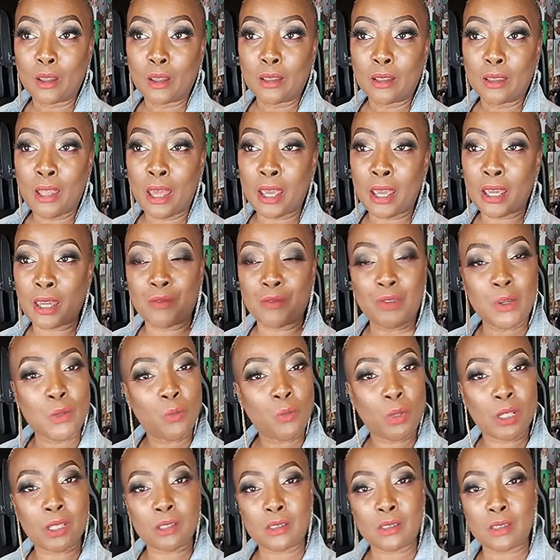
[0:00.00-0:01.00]
like if he
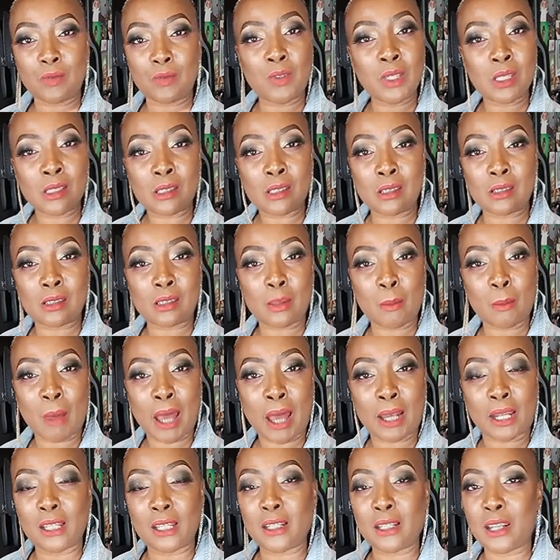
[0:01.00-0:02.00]
went to visit
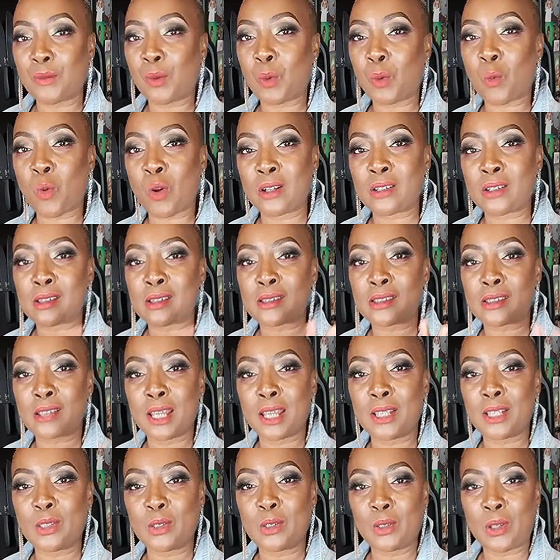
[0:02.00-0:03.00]
somebody he never wanted to stay
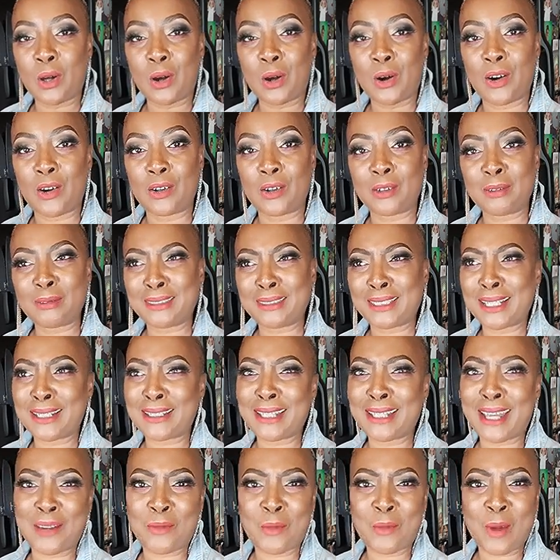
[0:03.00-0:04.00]
too long. I was like,
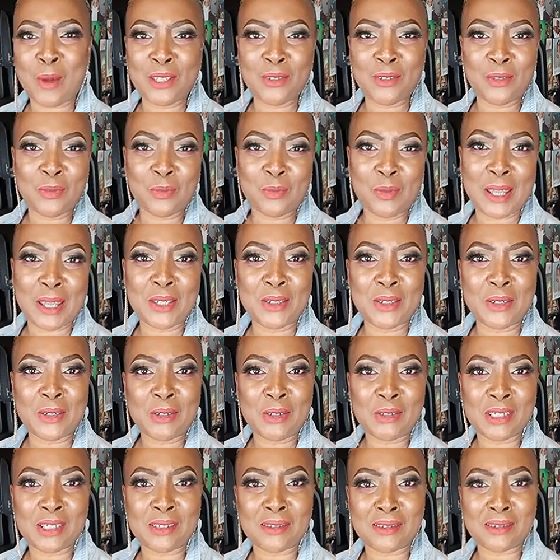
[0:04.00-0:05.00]
Dad, why you why you
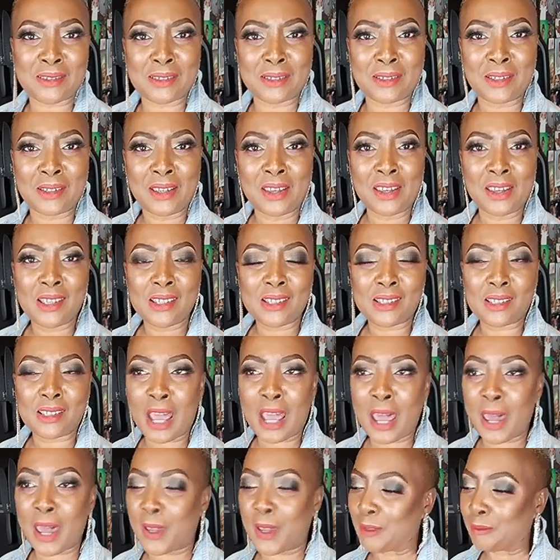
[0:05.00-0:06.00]
don't just
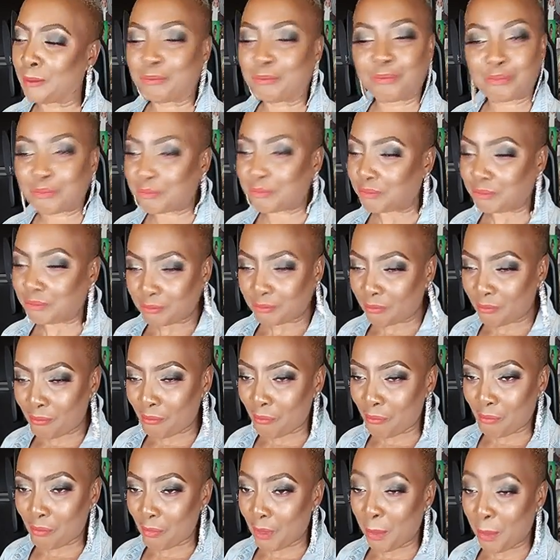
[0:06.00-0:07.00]
stay?
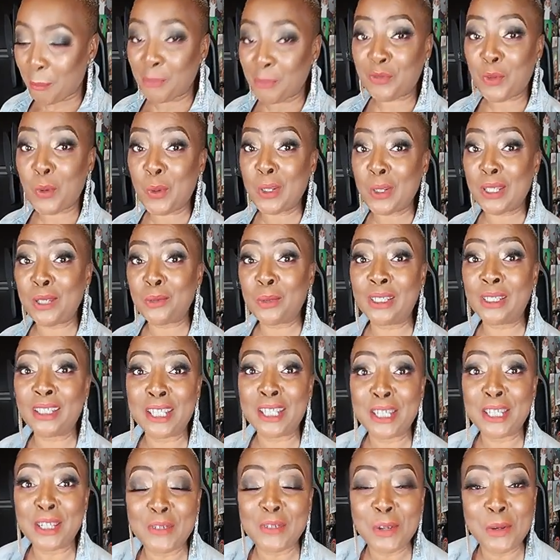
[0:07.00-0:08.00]
Before he would
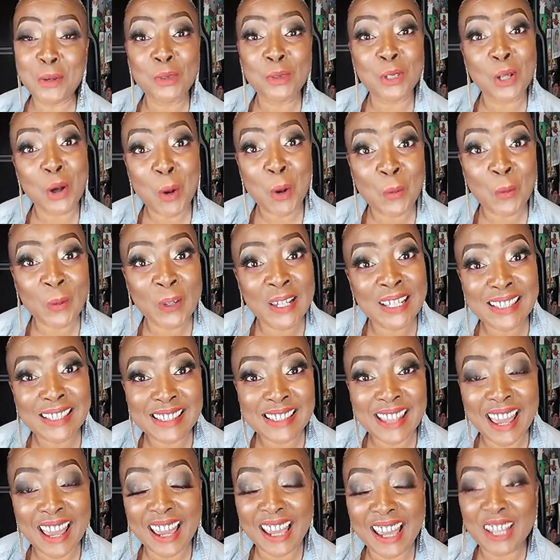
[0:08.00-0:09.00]
leave, he would always
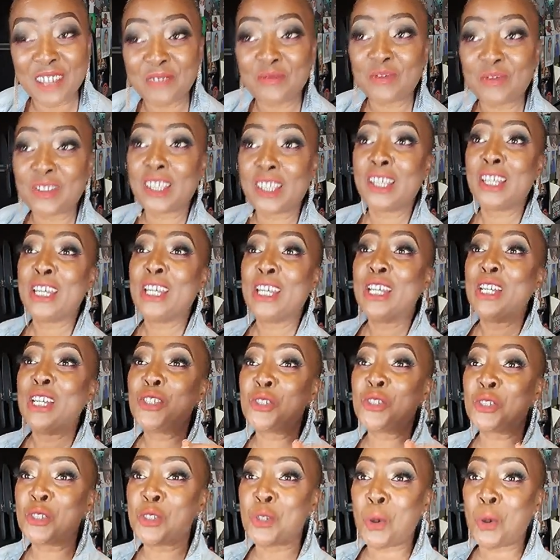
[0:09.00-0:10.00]
say,
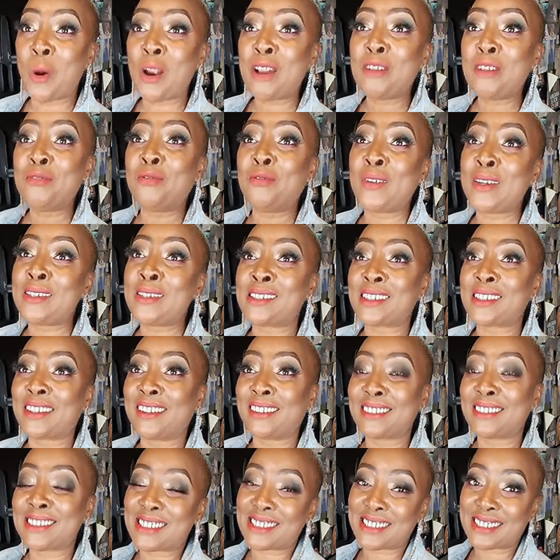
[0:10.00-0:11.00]
"Short
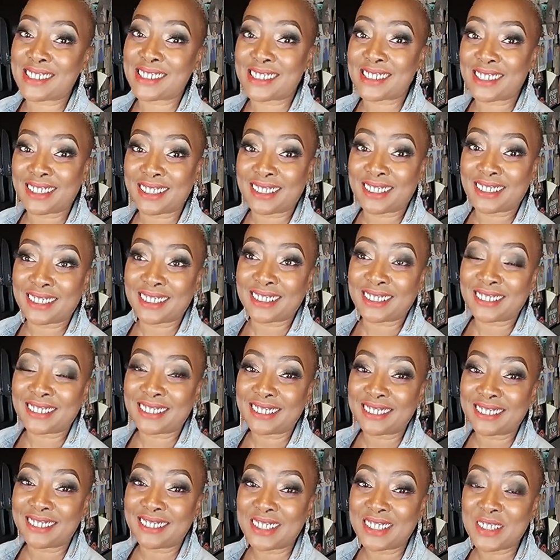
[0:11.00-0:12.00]
visits
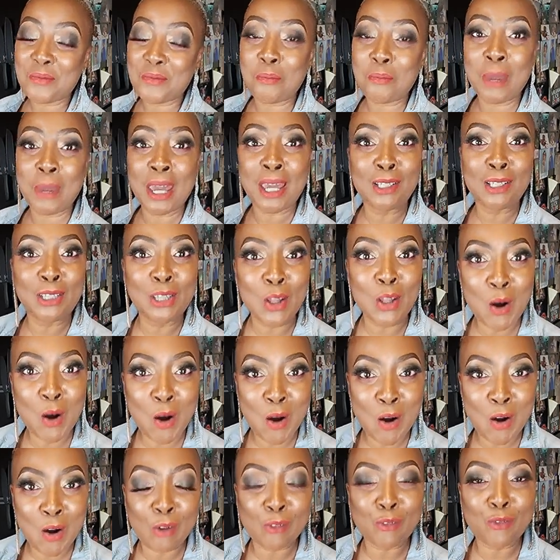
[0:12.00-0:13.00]
make
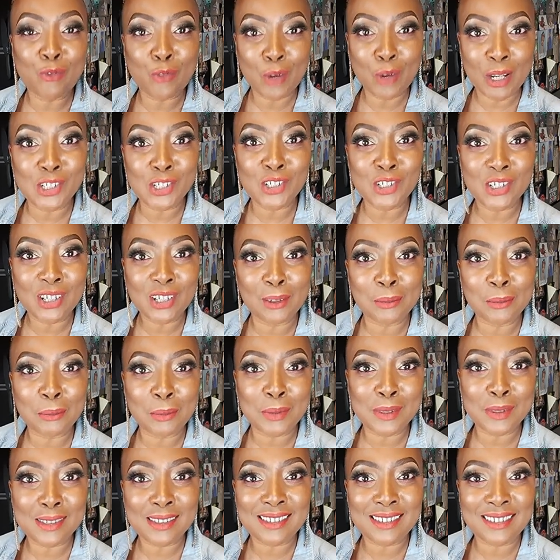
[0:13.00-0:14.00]
long
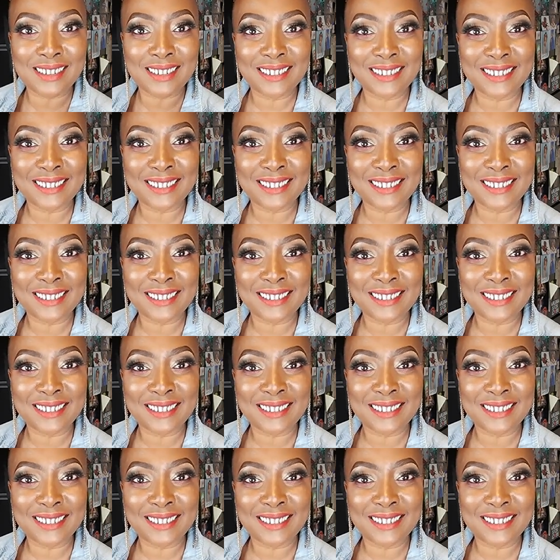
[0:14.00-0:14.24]
friendships.